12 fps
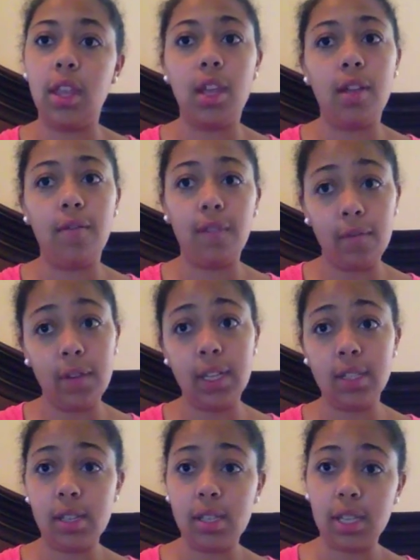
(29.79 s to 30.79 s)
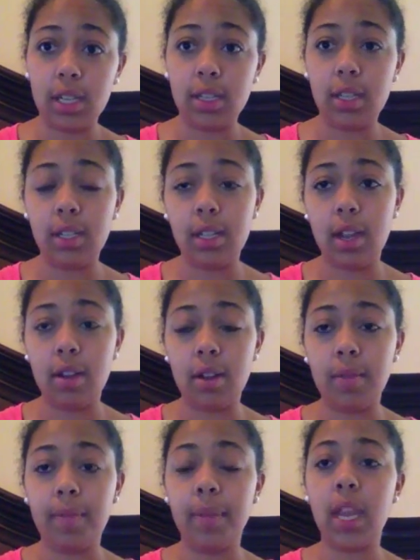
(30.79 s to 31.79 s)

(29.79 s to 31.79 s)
the 50s to 60s era,